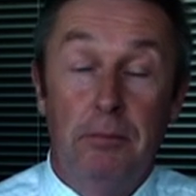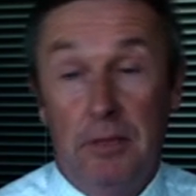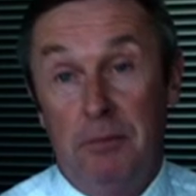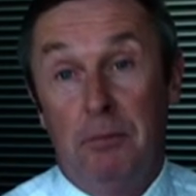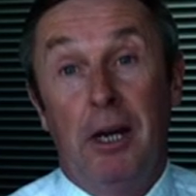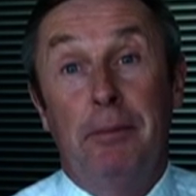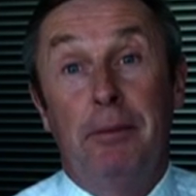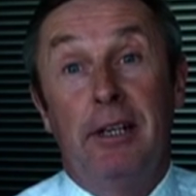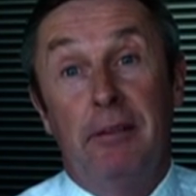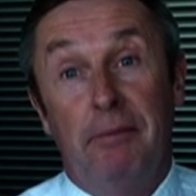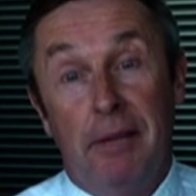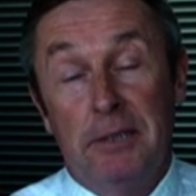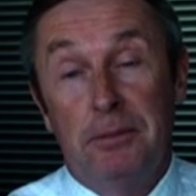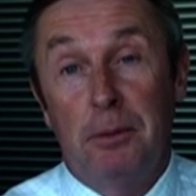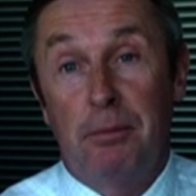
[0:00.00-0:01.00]
It might be an
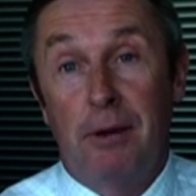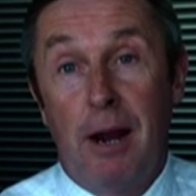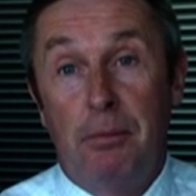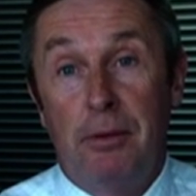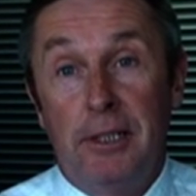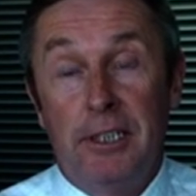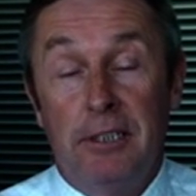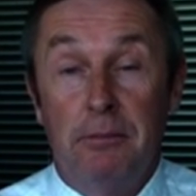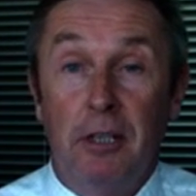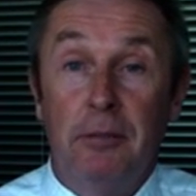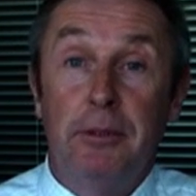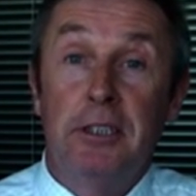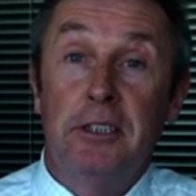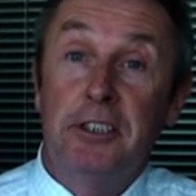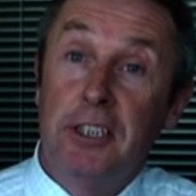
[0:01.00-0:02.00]
investment property, it might
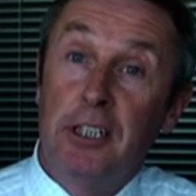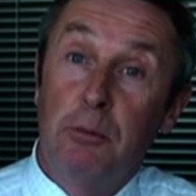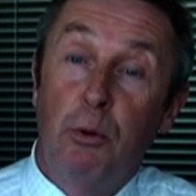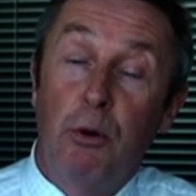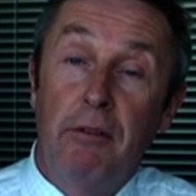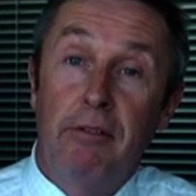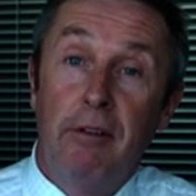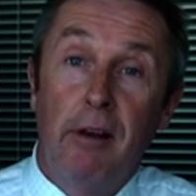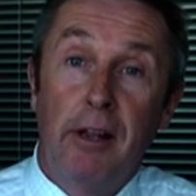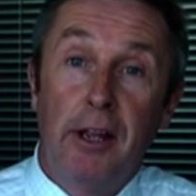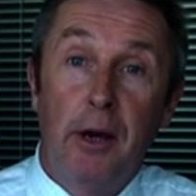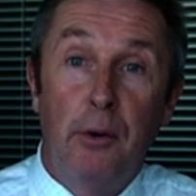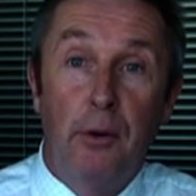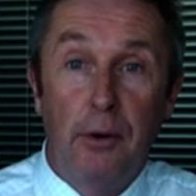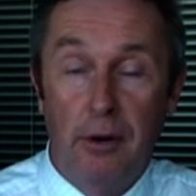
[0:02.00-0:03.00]
be a share
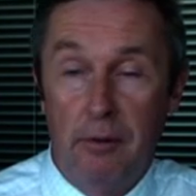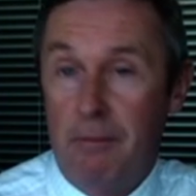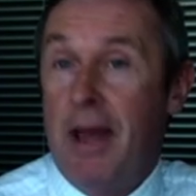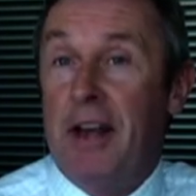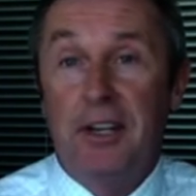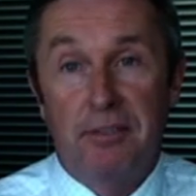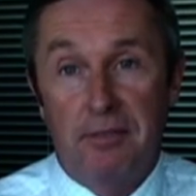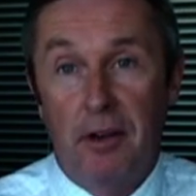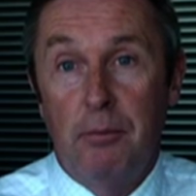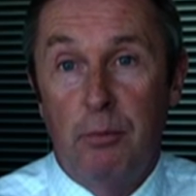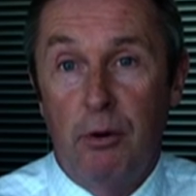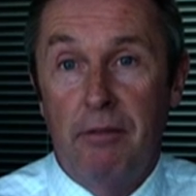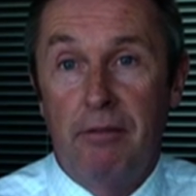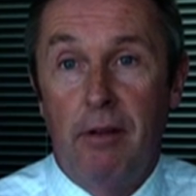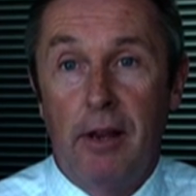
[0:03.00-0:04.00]
portfolio or a managed fund
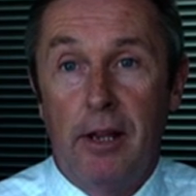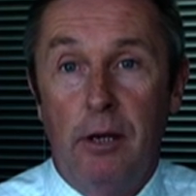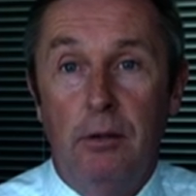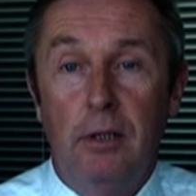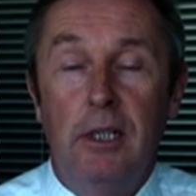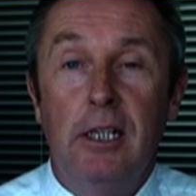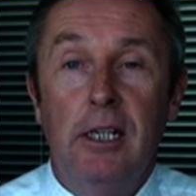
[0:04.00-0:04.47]
portfolio.